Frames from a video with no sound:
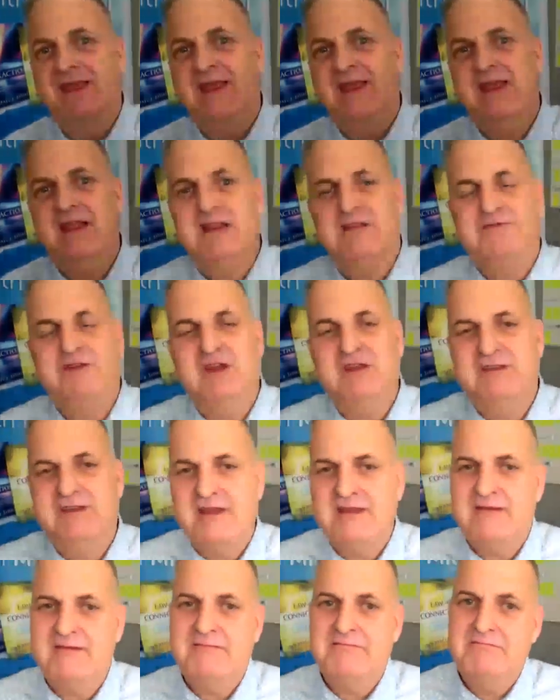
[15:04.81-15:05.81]
And if you
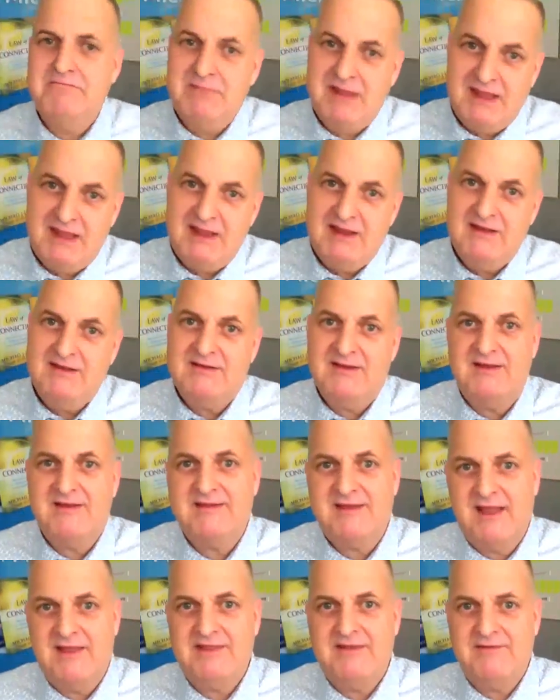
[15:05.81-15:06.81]
didn't mean to
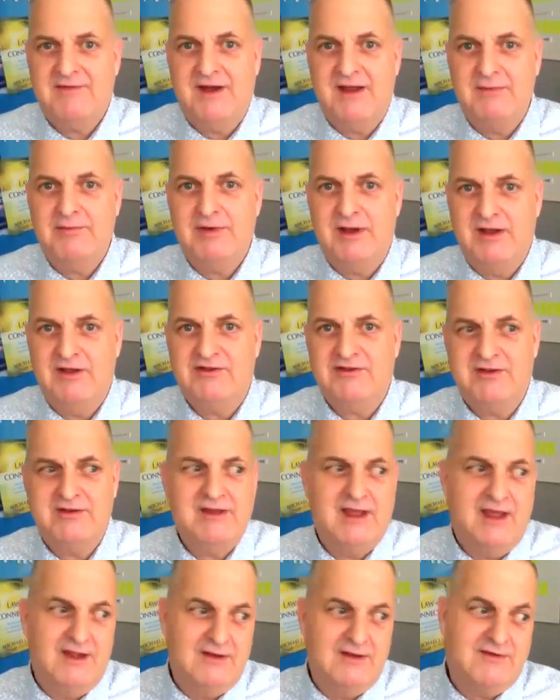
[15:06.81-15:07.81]
send the vibration,
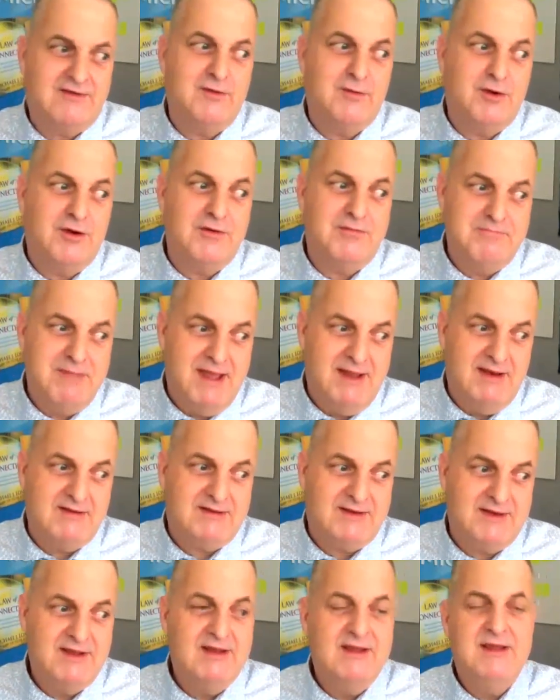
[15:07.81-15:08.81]
hence the word meant,